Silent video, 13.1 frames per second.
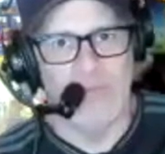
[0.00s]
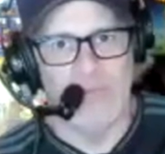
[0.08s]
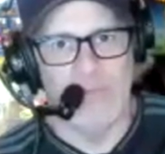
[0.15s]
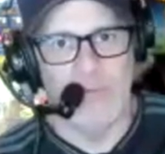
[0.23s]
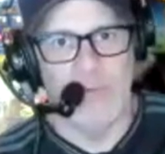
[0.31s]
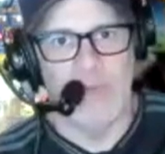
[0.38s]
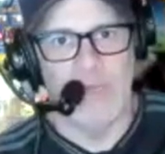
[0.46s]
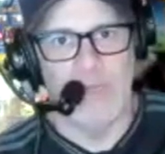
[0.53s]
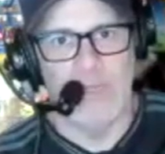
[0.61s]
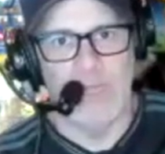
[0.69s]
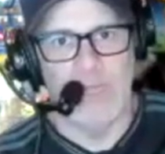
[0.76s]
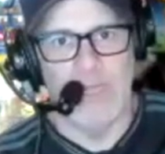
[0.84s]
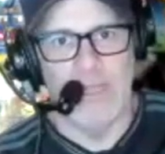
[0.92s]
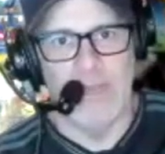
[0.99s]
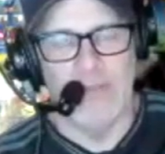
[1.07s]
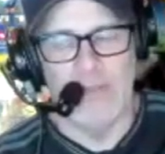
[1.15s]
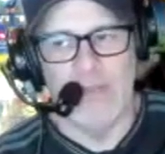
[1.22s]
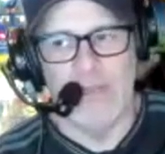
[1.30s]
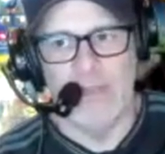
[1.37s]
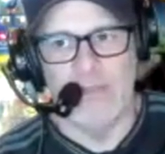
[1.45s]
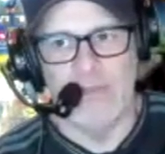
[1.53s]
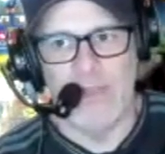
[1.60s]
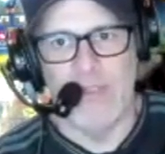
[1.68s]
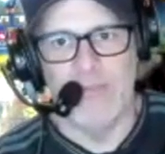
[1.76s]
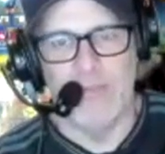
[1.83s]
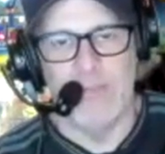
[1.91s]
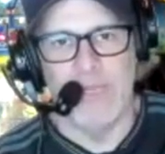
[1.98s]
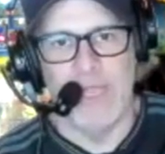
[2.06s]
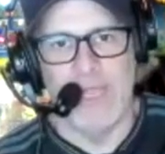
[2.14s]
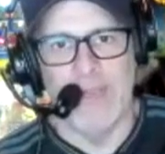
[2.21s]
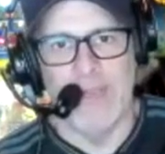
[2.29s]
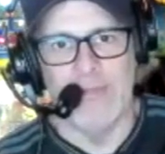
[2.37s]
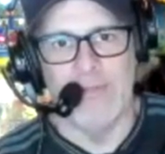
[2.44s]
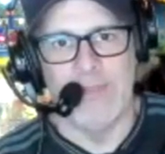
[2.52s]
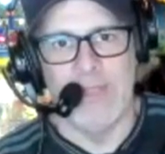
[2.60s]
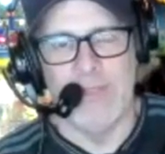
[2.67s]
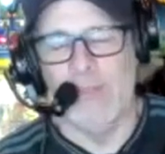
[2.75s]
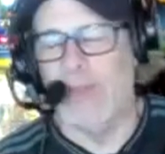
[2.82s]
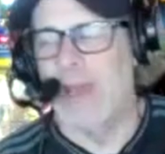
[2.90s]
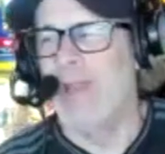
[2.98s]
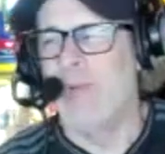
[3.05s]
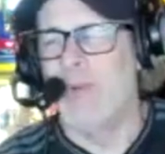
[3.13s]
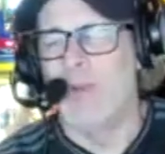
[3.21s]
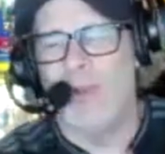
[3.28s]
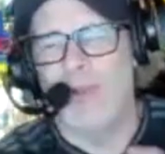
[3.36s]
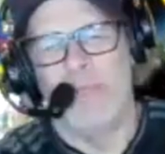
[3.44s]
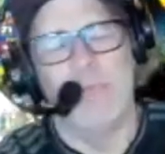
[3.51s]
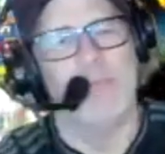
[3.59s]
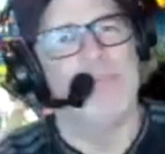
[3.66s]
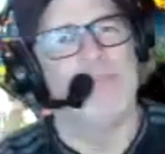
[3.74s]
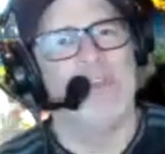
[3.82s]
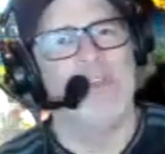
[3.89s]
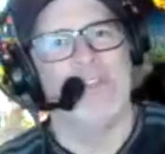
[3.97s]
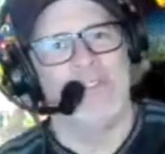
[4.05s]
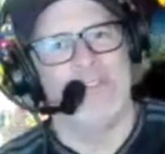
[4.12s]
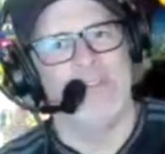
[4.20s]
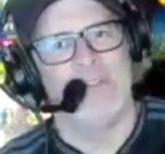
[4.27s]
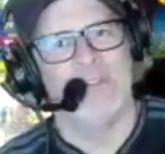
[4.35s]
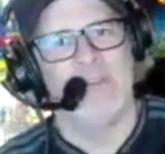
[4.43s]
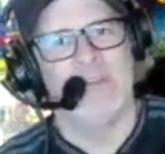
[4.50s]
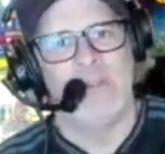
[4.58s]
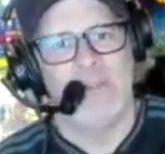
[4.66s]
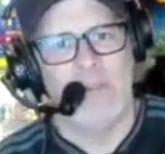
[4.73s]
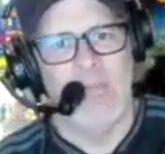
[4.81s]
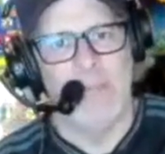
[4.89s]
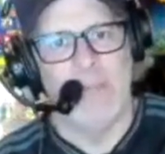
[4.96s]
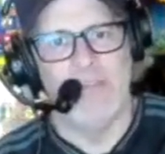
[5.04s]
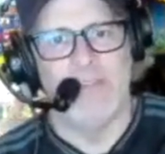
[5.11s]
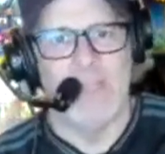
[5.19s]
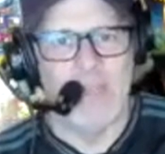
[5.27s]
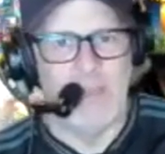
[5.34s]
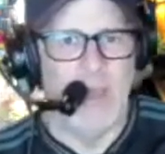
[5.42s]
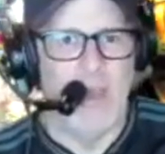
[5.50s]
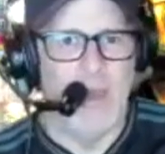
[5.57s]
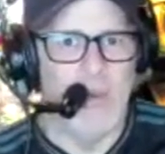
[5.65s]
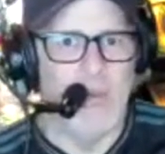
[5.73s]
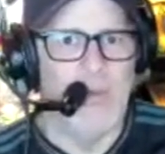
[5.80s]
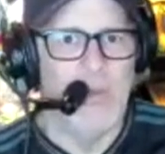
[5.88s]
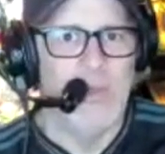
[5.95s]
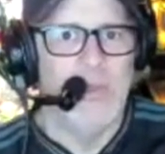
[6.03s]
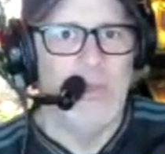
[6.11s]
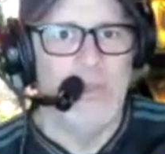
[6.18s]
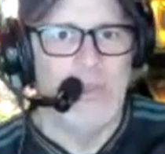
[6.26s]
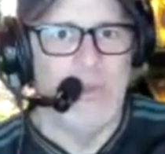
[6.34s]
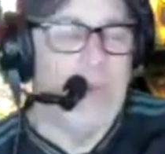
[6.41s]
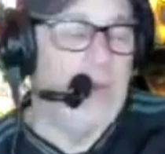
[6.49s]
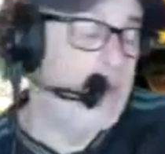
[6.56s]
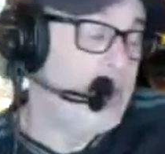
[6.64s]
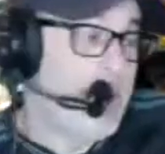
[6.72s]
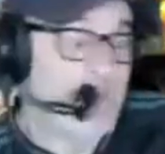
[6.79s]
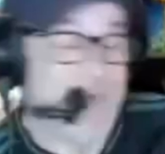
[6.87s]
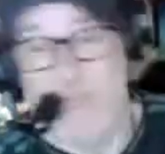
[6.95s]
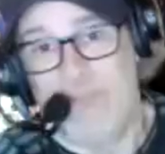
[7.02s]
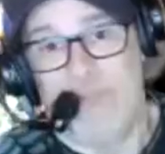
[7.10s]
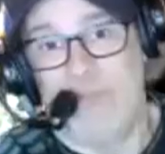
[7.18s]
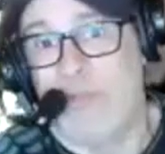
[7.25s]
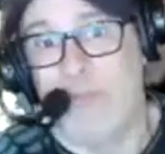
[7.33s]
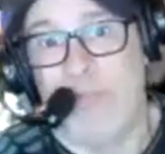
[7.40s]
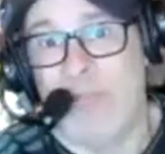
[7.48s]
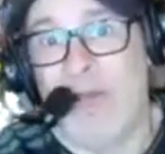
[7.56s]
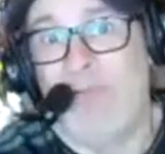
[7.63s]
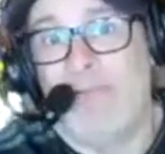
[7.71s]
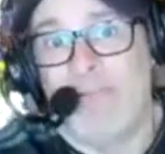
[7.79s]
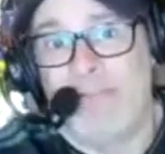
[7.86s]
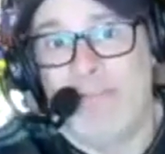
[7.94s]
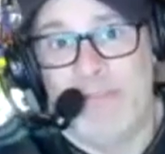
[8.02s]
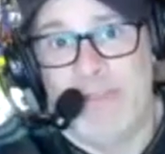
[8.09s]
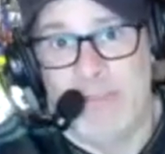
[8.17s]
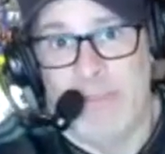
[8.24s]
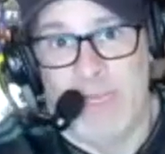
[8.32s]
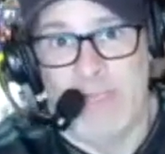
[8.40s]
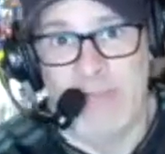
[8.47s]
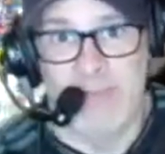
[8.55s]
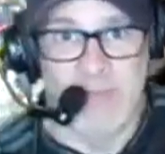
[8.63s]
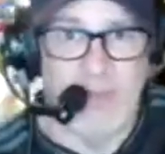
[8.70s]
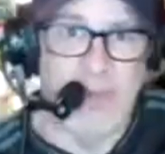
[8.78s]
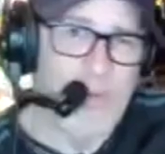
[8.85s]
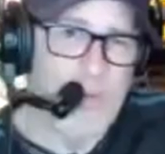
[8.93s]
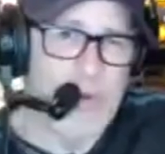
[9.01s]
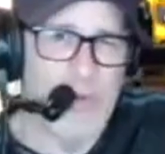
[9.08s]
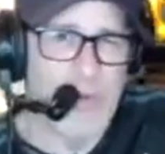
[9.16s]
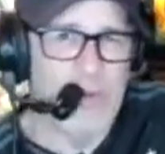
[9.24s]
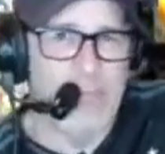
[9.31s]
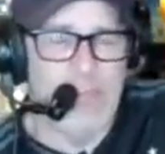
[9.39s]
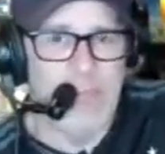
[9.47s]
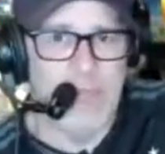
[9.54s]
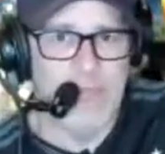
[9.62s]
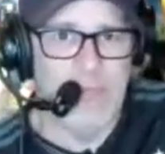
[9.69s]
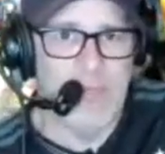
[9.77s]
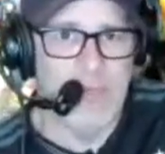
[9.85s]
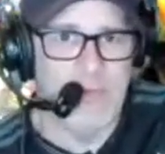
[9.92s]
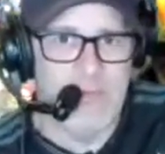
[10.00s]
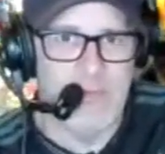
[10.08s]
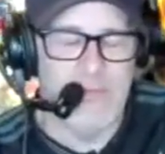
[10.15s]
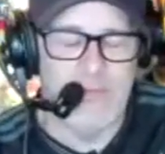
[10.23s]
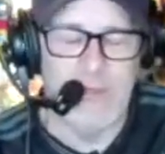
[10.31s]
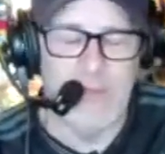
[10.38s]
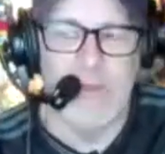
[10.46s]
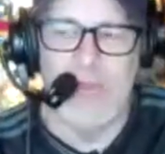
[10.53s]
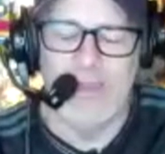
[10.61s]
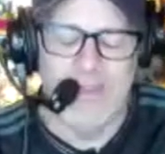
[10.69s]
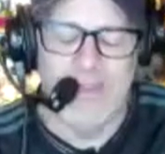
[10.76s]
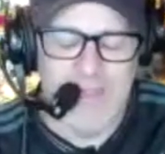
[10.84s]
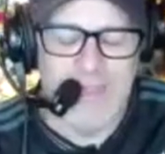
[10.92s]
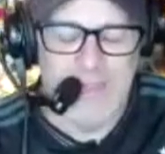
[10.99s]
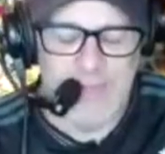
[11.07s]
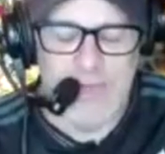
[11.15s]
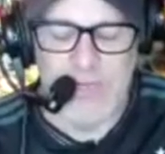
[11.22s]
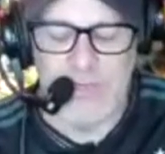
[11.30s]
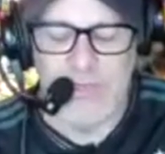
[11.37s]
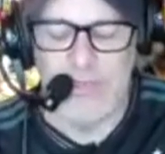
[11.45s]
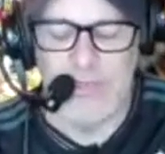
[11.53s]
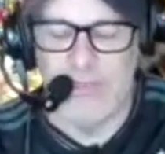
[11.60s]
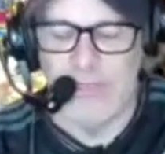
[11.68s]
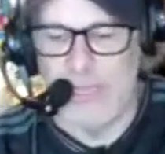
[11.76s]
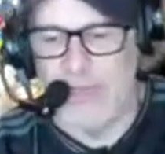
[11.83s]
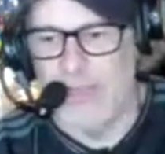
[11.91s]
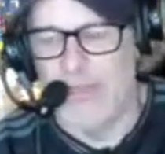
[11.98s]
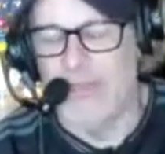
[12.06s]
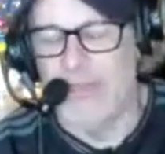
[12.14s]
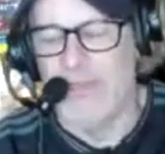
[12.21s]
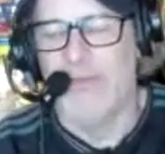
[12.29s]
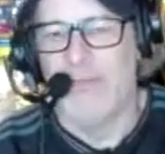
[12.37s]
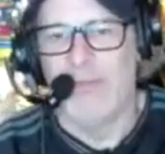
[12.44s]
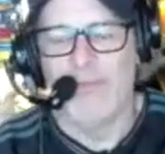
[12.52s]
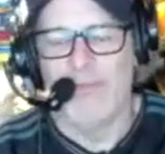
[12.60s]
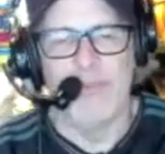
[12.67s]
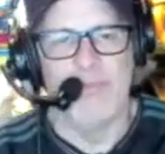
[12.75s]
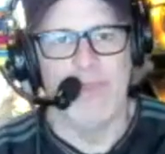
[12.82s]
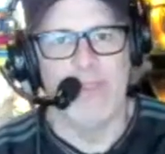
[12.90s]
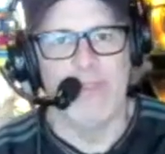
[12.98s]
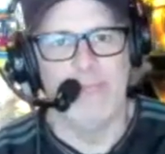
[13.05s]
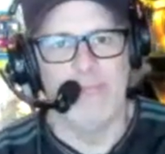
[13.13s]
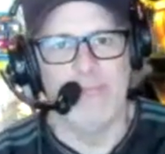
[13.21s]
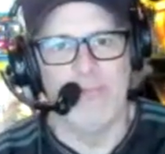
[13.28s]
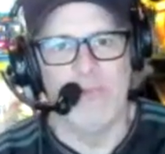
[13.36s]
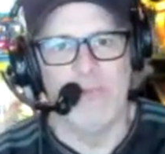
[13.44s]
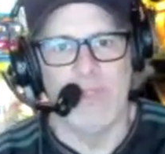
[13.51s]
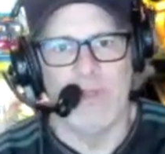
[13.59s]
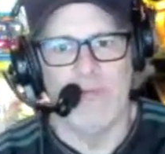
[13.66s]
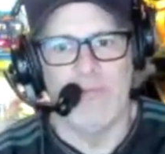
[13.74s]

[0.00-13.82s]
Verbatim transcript: for it, and uh, it drives me bananas. And then I don't want to hurt people's feelings, right? By saying no, you know, Bob Matthews has only been on for 15 minutes. You know, I don't want to hurt people's feelings, and so I need that structure. And I, we'll see if I can pull that off.